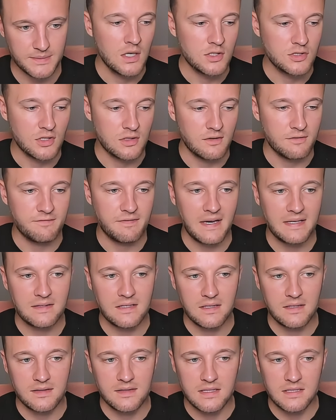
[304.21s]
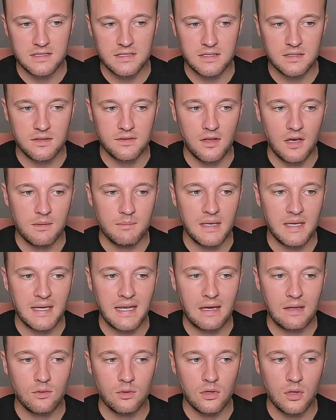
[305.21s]
So the fact that this 30-minute
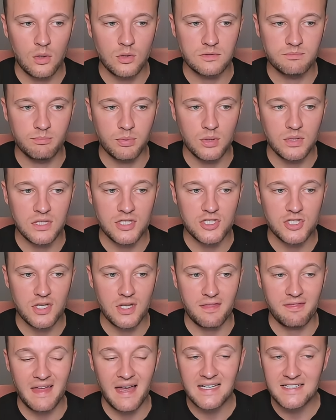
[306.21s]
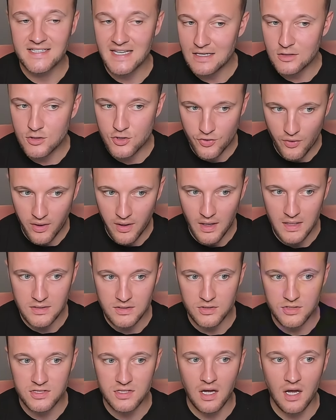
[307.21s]
candle closed bullish, that's our trigger
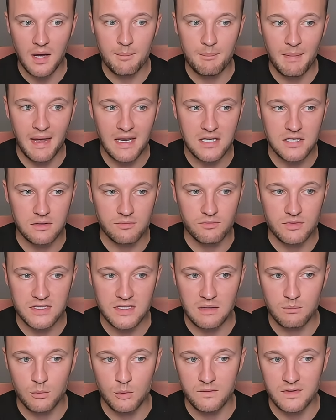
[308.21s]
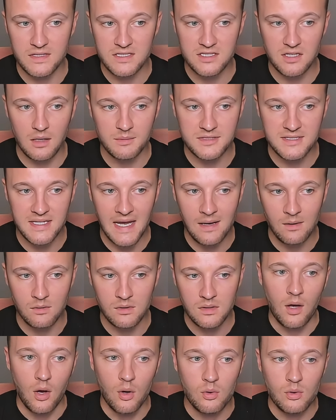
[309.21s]
to start managing risk and moving stops down.
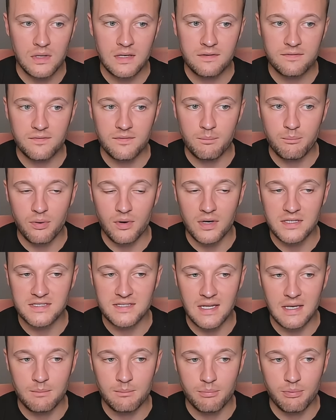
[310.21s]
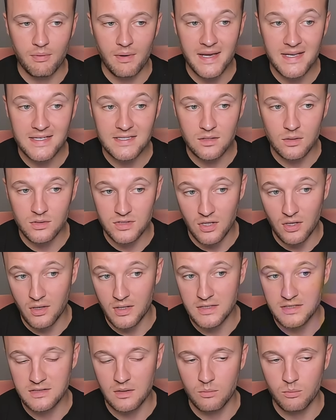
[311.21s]
Only if price then breaks those
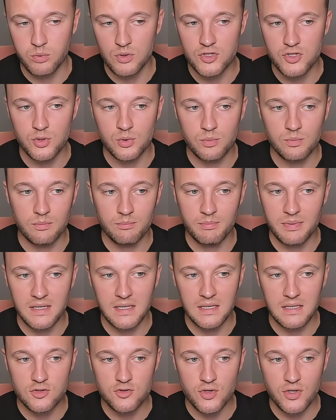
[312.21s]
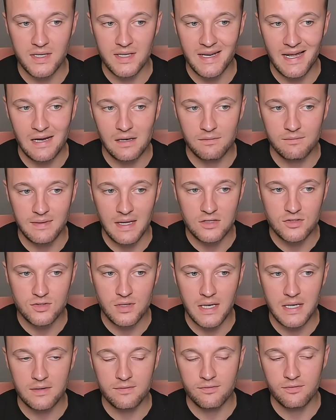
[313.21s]
highs would you be triggered out of that
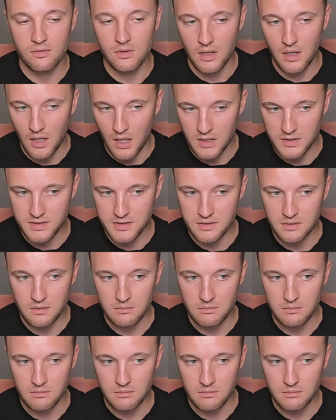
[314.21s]
trade for a loss.